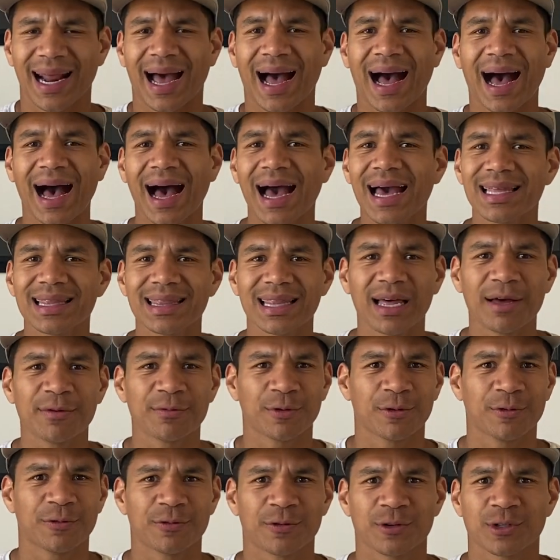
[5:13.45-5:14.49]
high
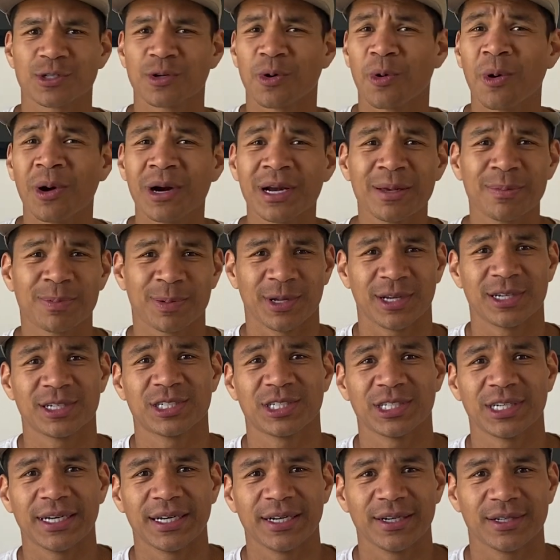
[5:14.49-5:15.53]
level for 20 plus
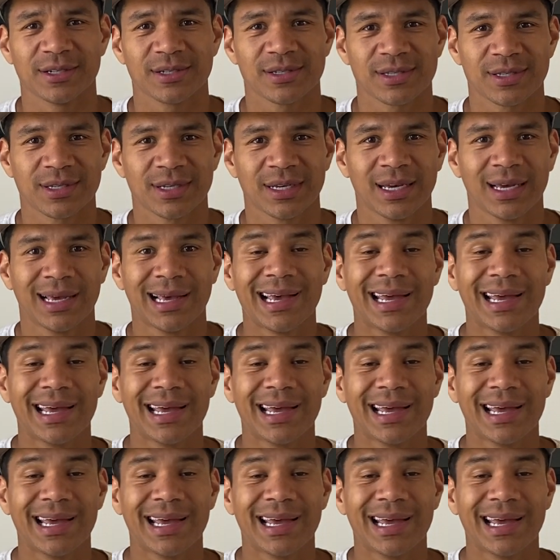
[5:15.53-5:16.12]
years.